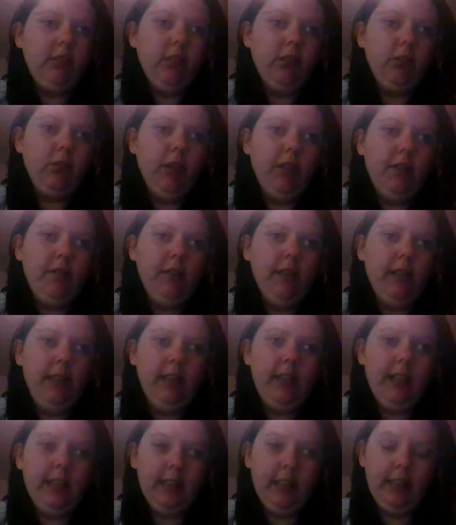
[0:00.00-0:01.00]
it was really, really
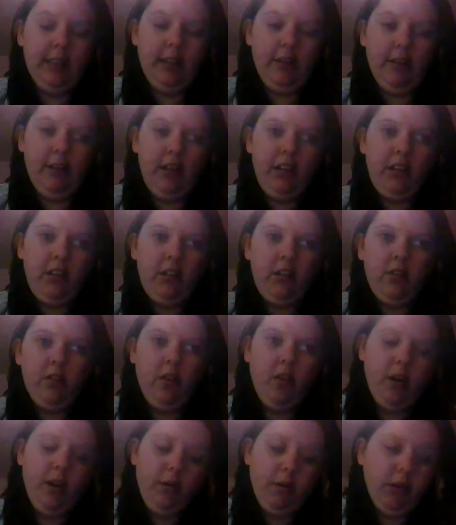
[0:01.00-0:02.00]
necessary,
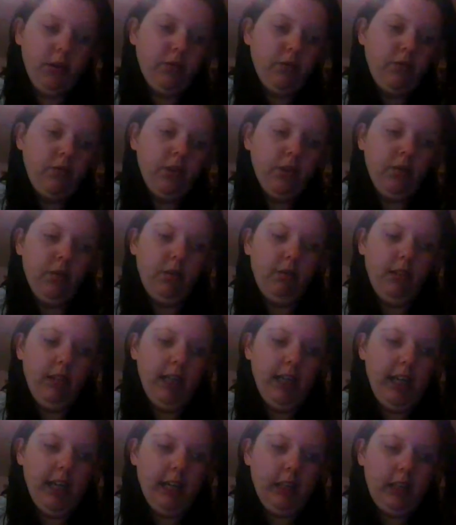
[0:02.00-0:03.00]
or it was from someone we
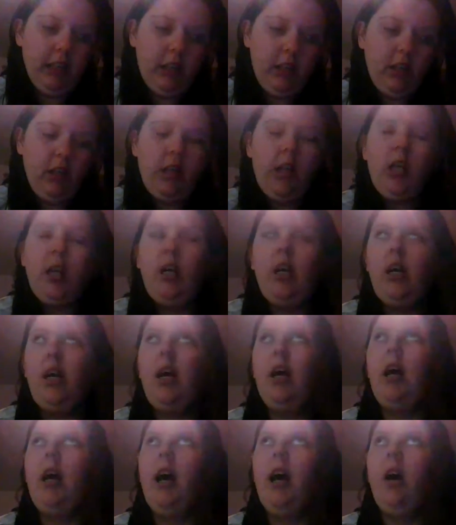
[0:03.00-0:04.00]
like.
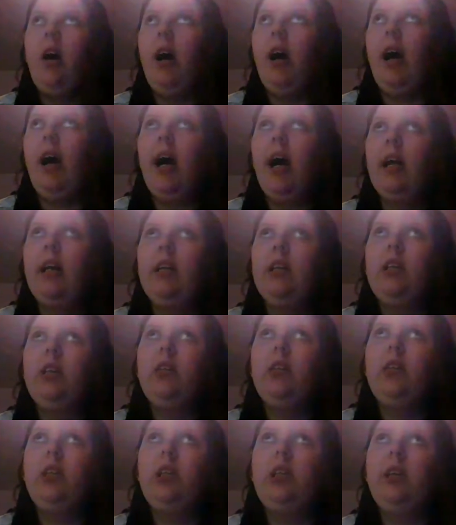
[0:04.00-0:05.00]

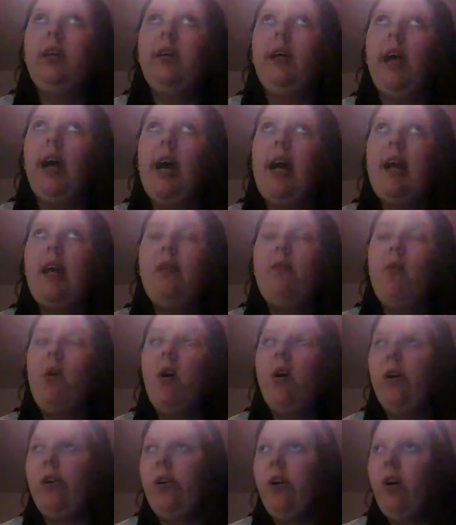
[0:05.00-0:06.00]
And to
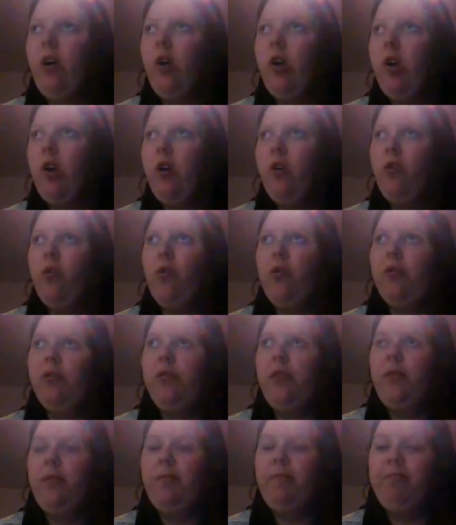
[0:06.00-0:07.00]
anyone
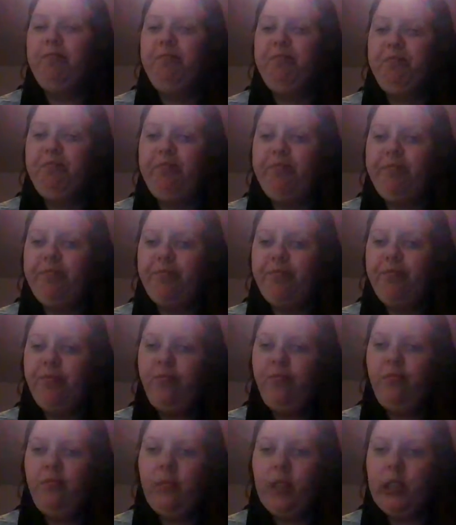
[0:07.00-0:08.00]
who
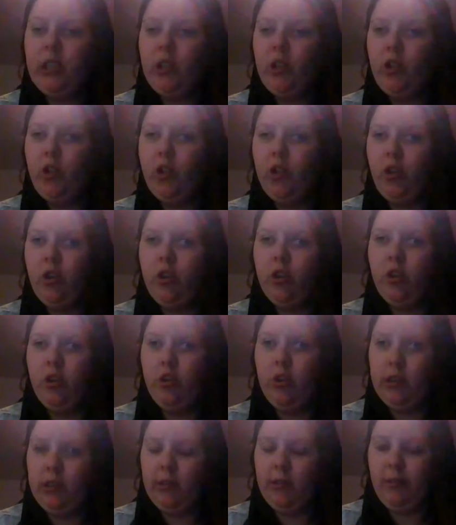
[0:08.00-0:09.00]

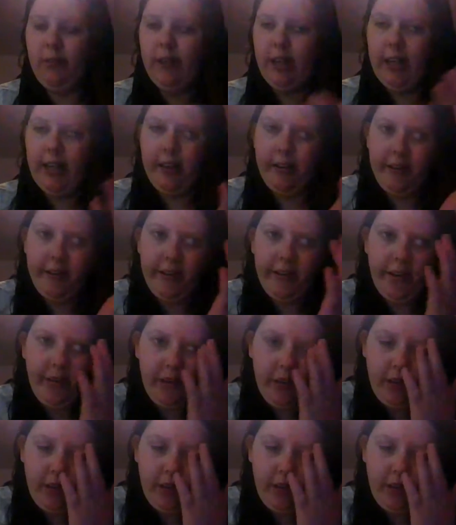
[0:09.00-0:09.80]
struggles with,